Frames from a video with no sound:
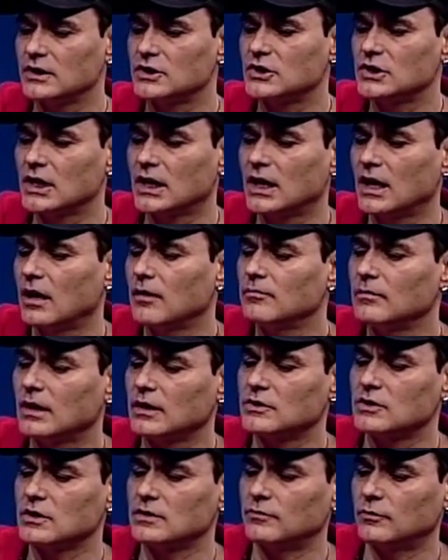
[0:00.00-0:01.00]
she came not
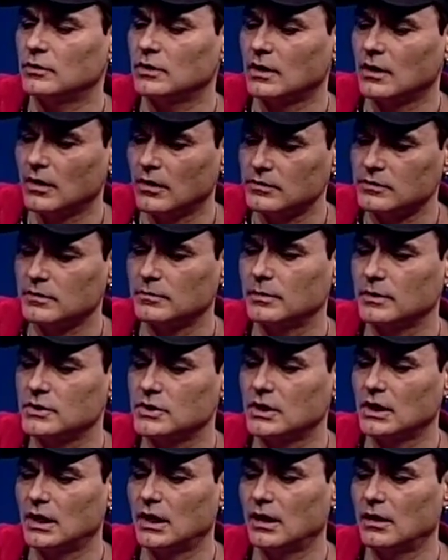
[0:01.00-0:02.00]
just for the concert, but
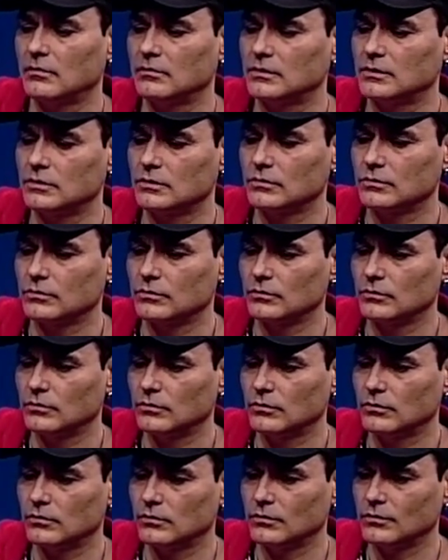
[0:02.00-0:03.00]
she came
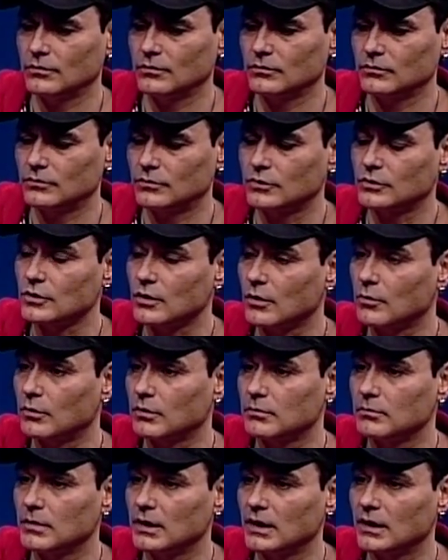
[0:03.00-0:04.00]
to talk
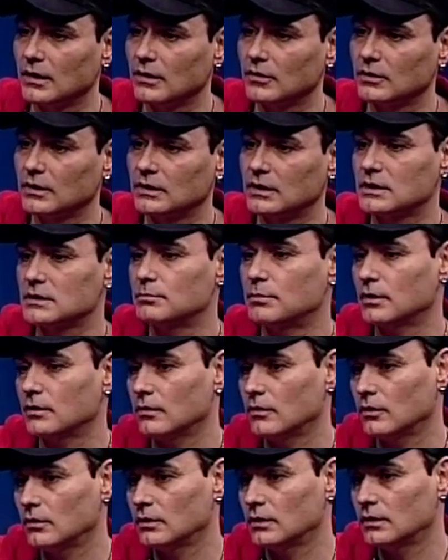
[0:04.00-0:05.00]
with me
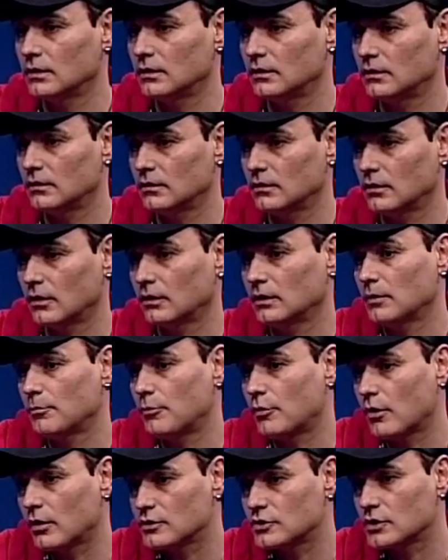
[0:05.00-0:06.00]
on the
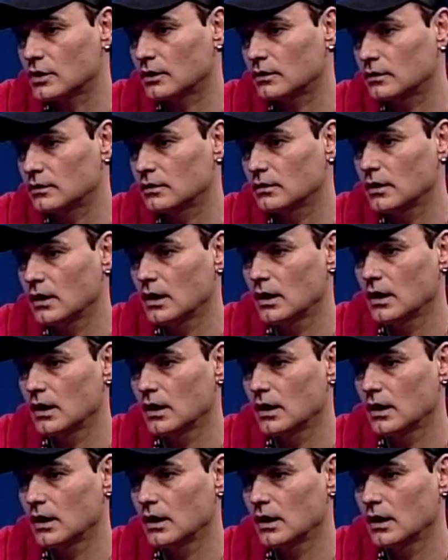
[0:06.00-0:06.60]
project